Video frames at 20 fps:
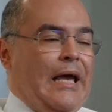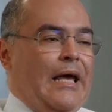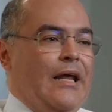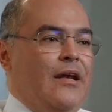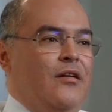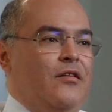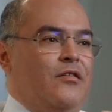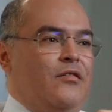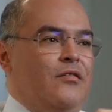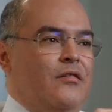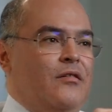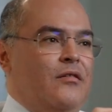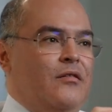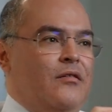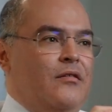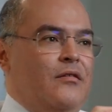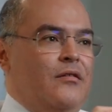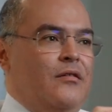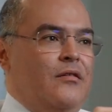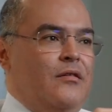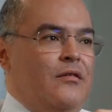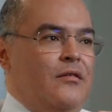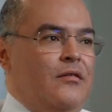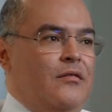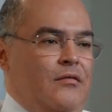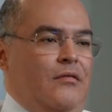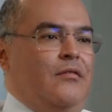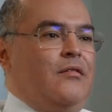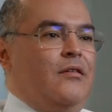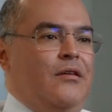and
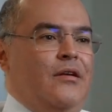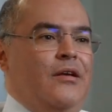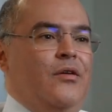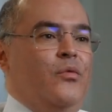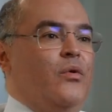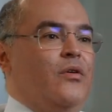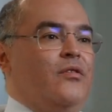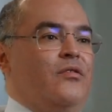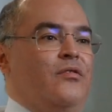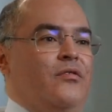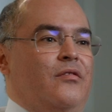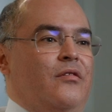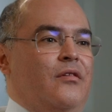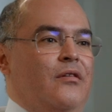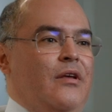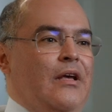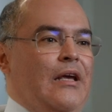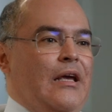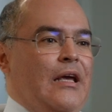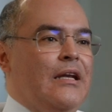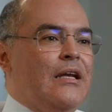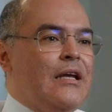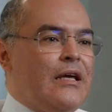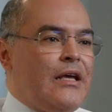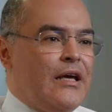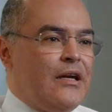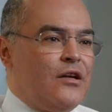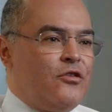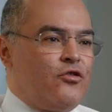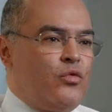he was
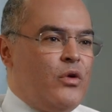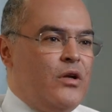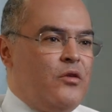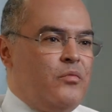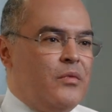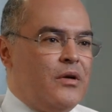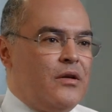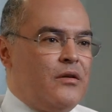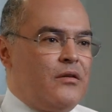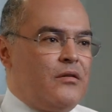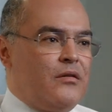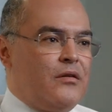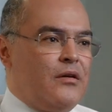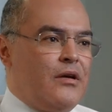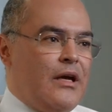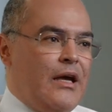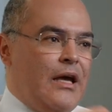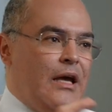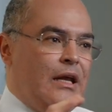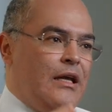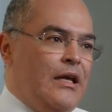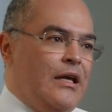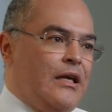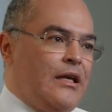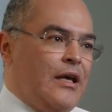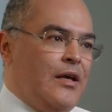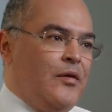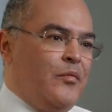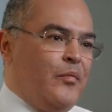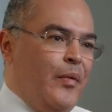indicated treatment and he
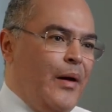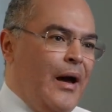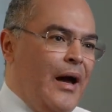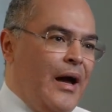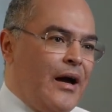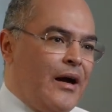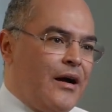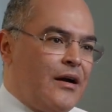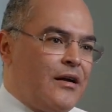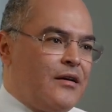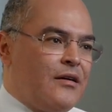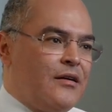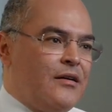came back